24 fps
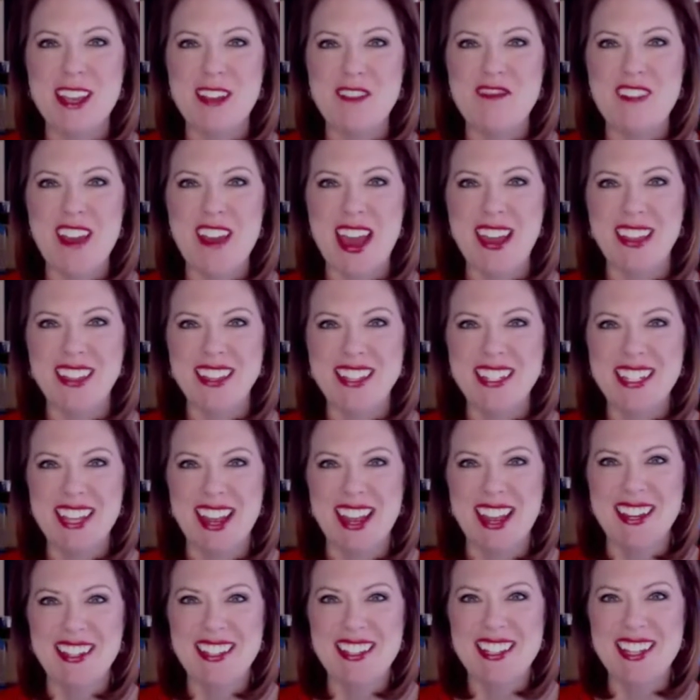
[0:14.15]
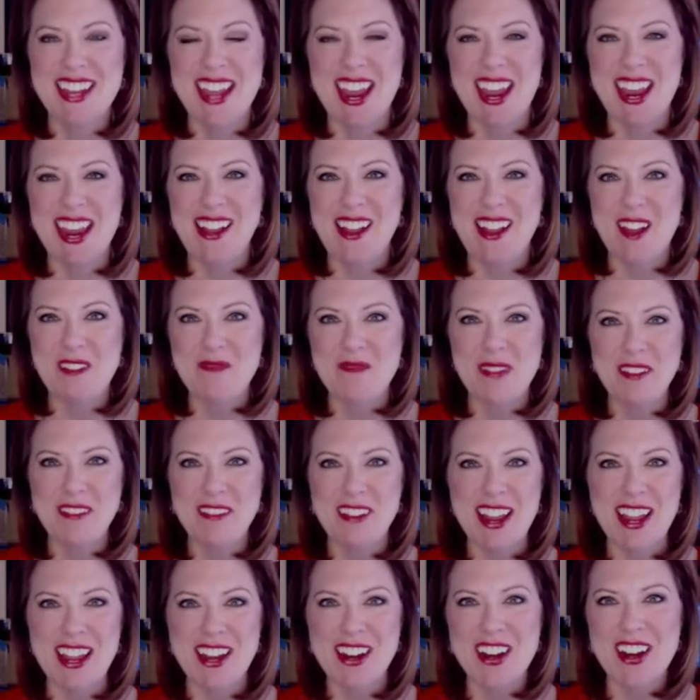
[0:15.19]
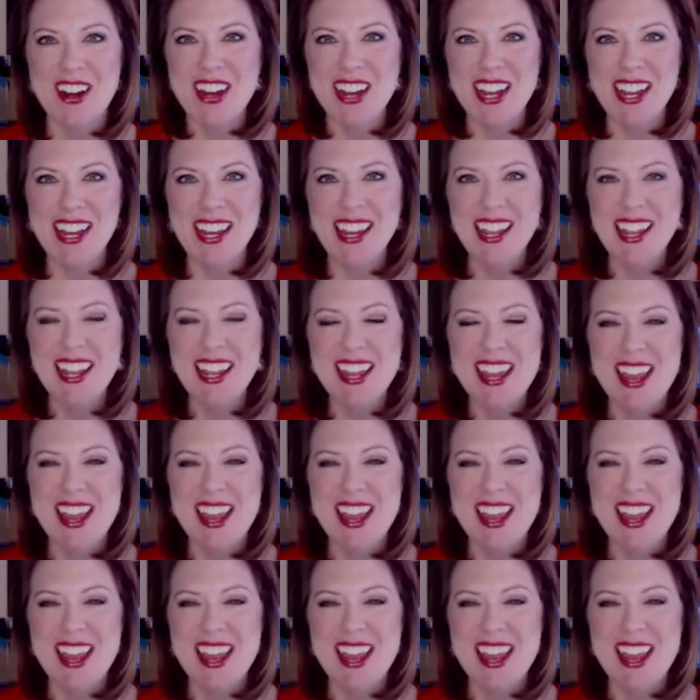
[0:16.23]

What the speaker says: Valentine's Day. Got my red on.